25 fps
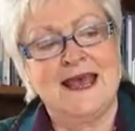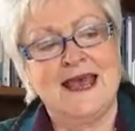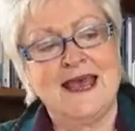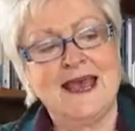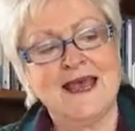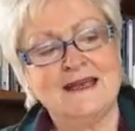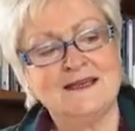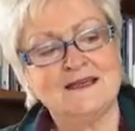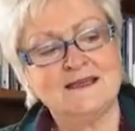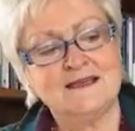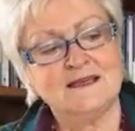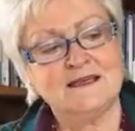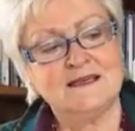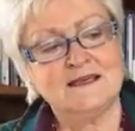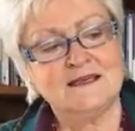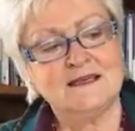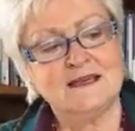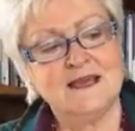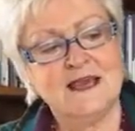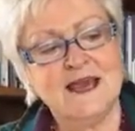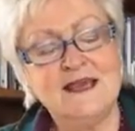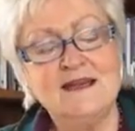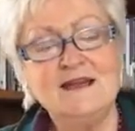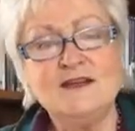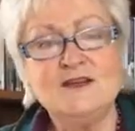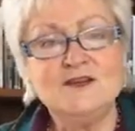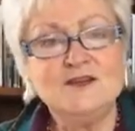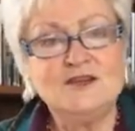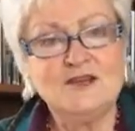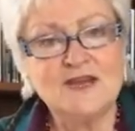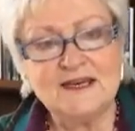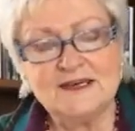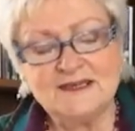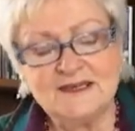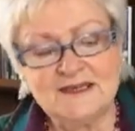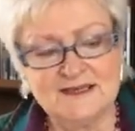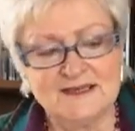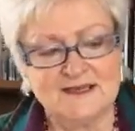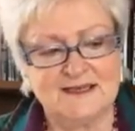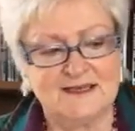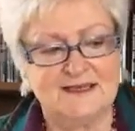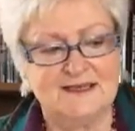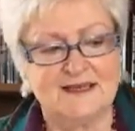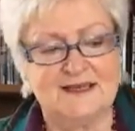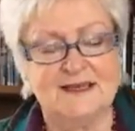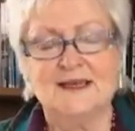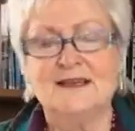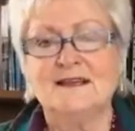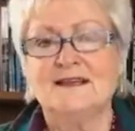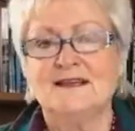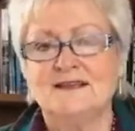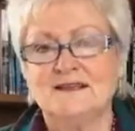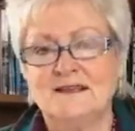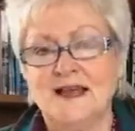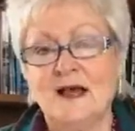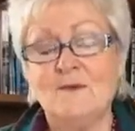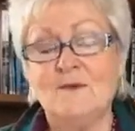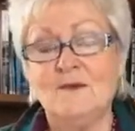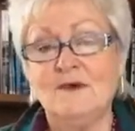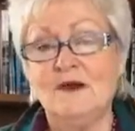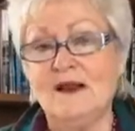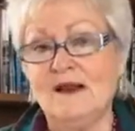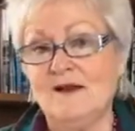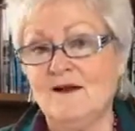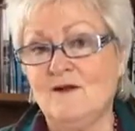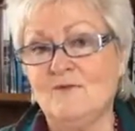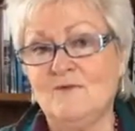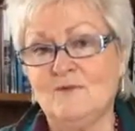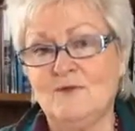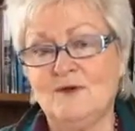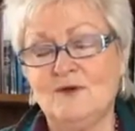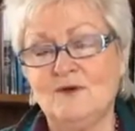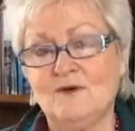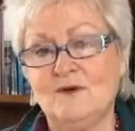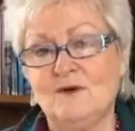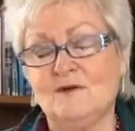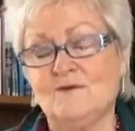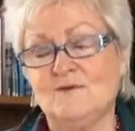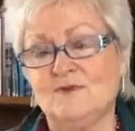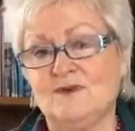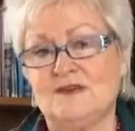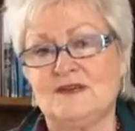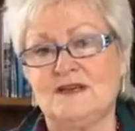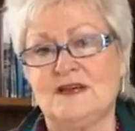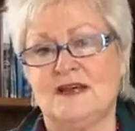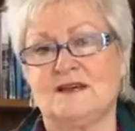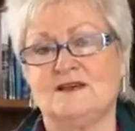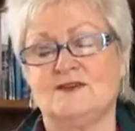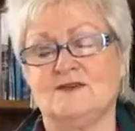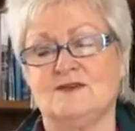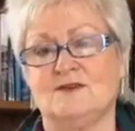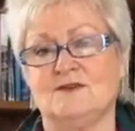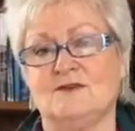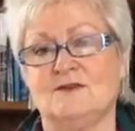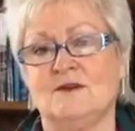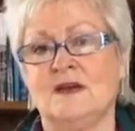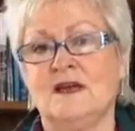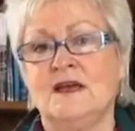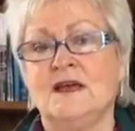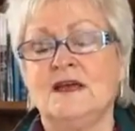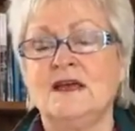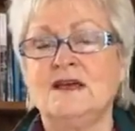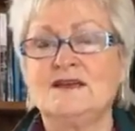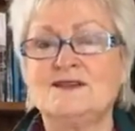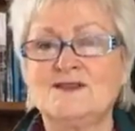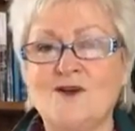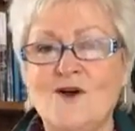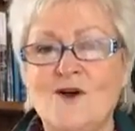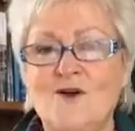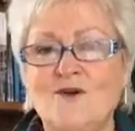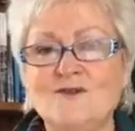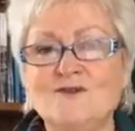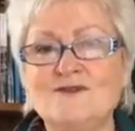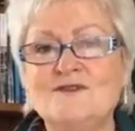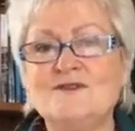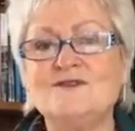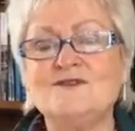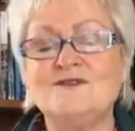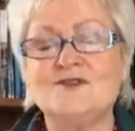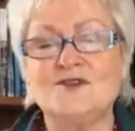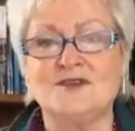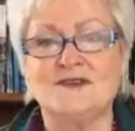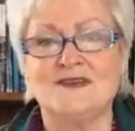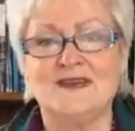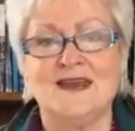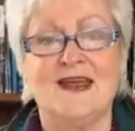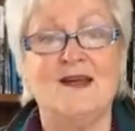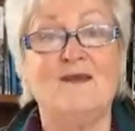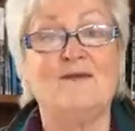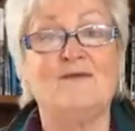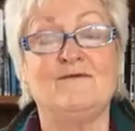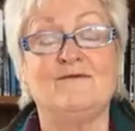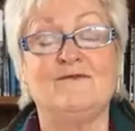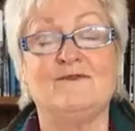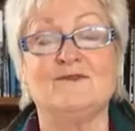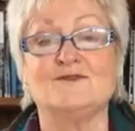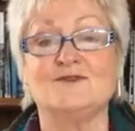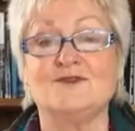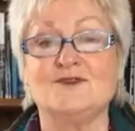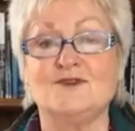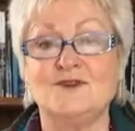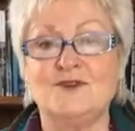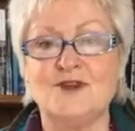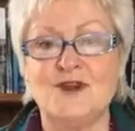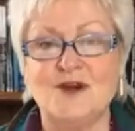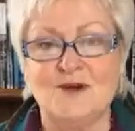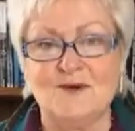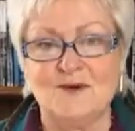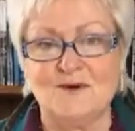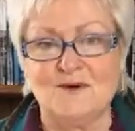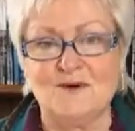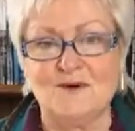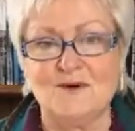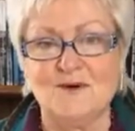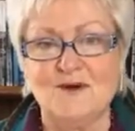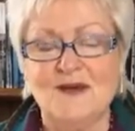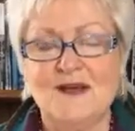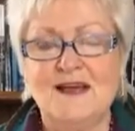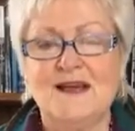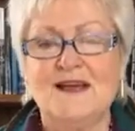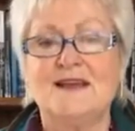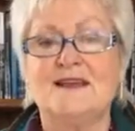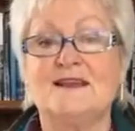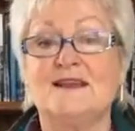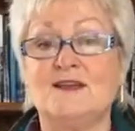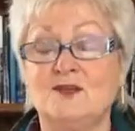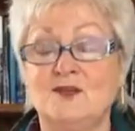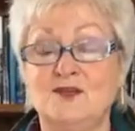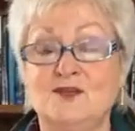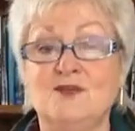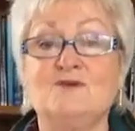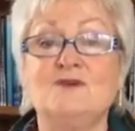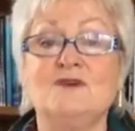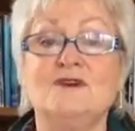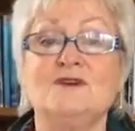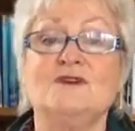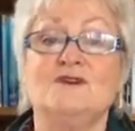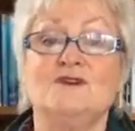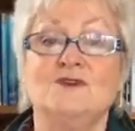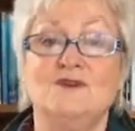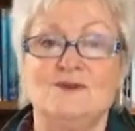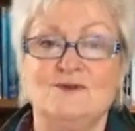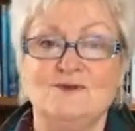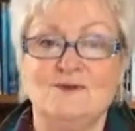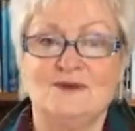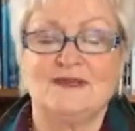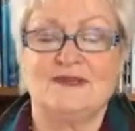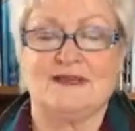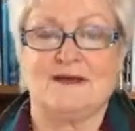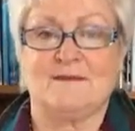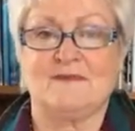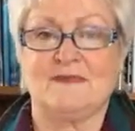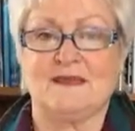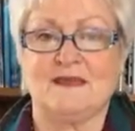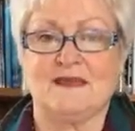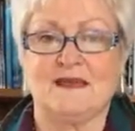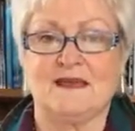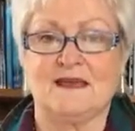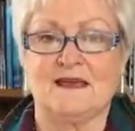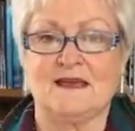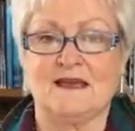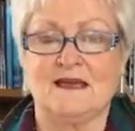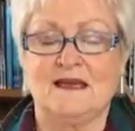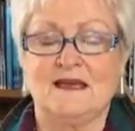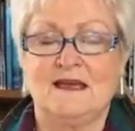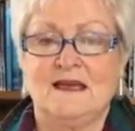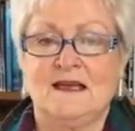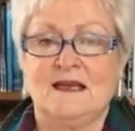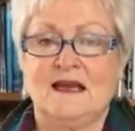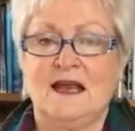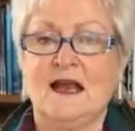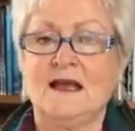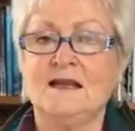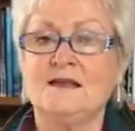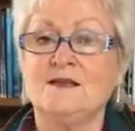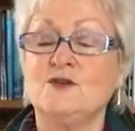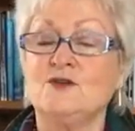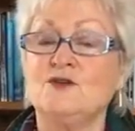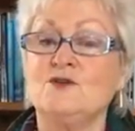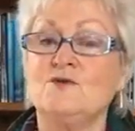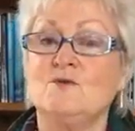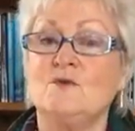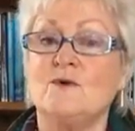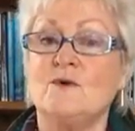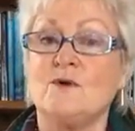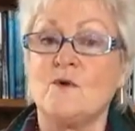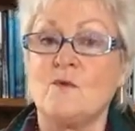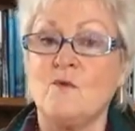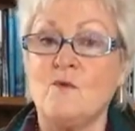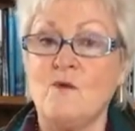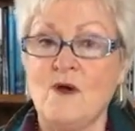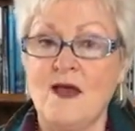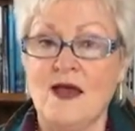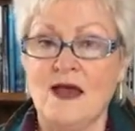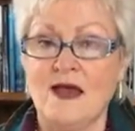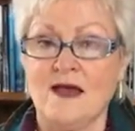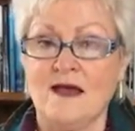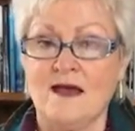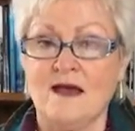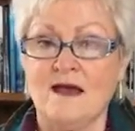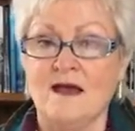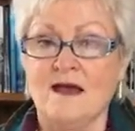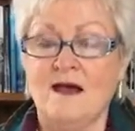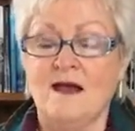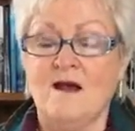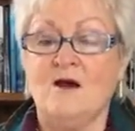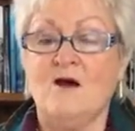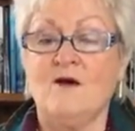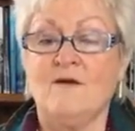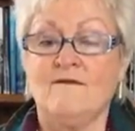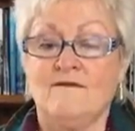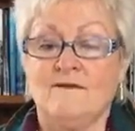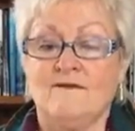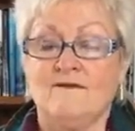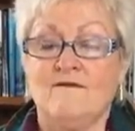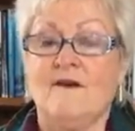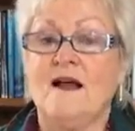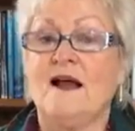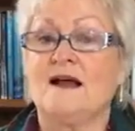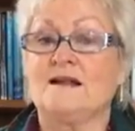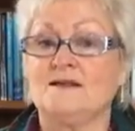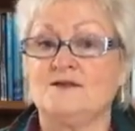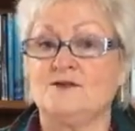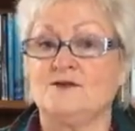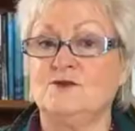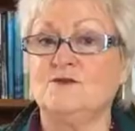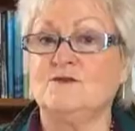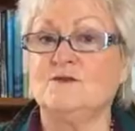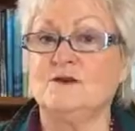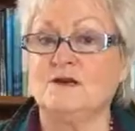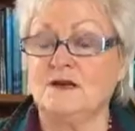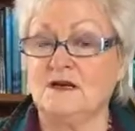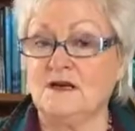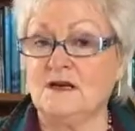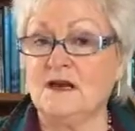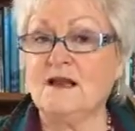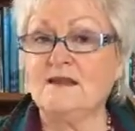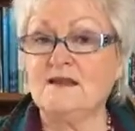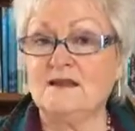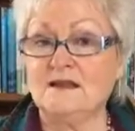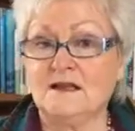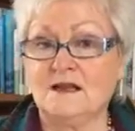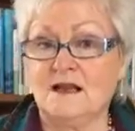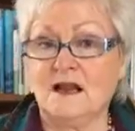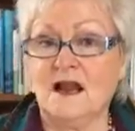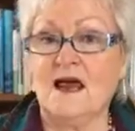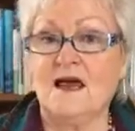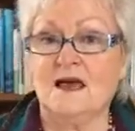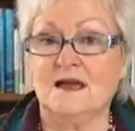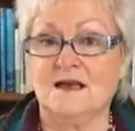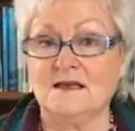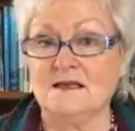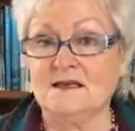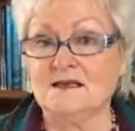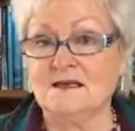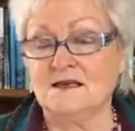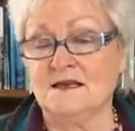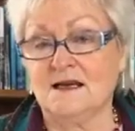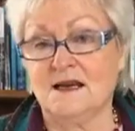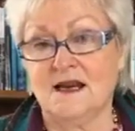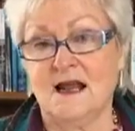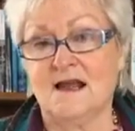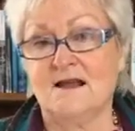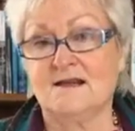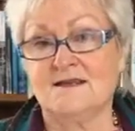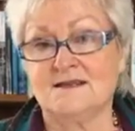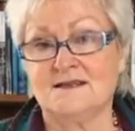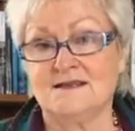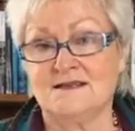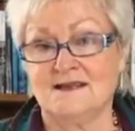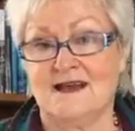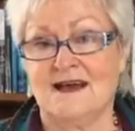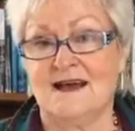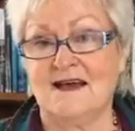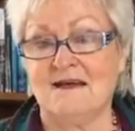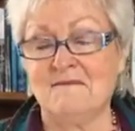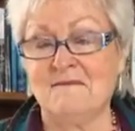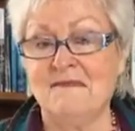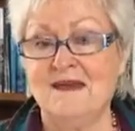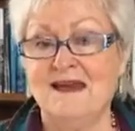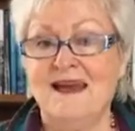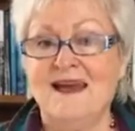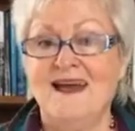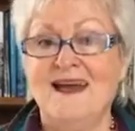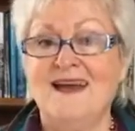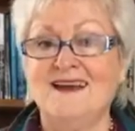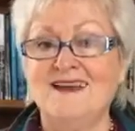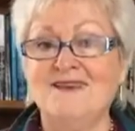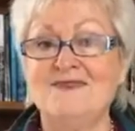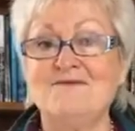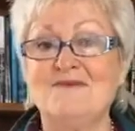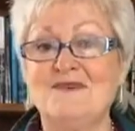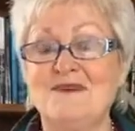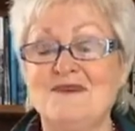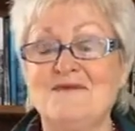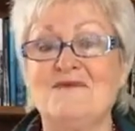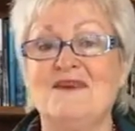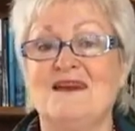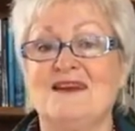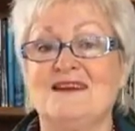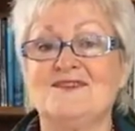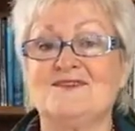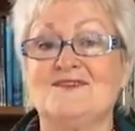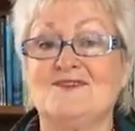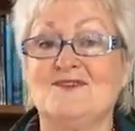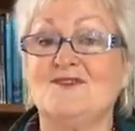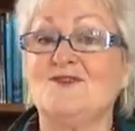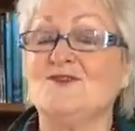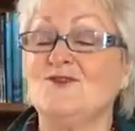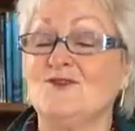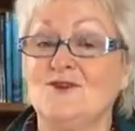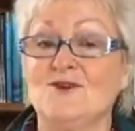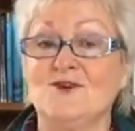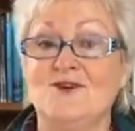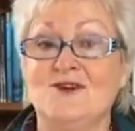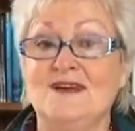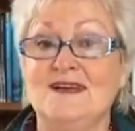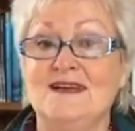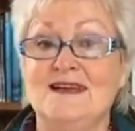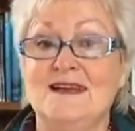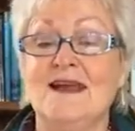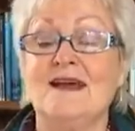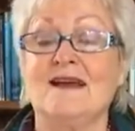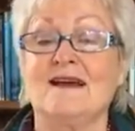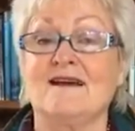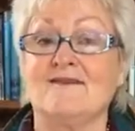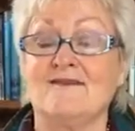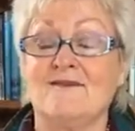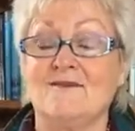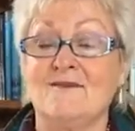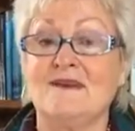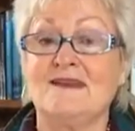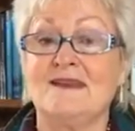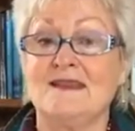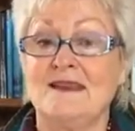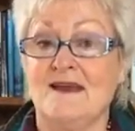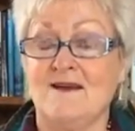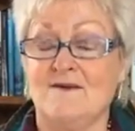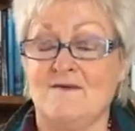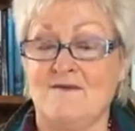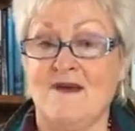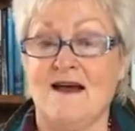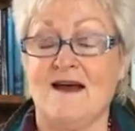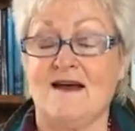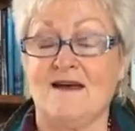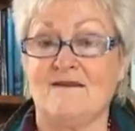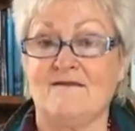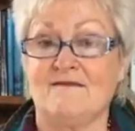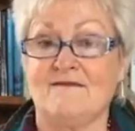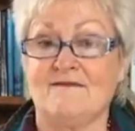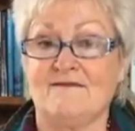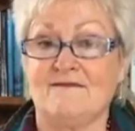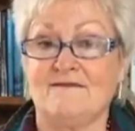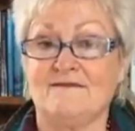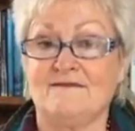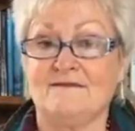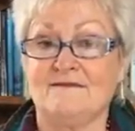and energetically that will help you and protect you. It's also just helpful to know that you can do something, and that you are aware of the fact that you've got another client in an hour's time and you want to make sure you're in good nick for when they arrive.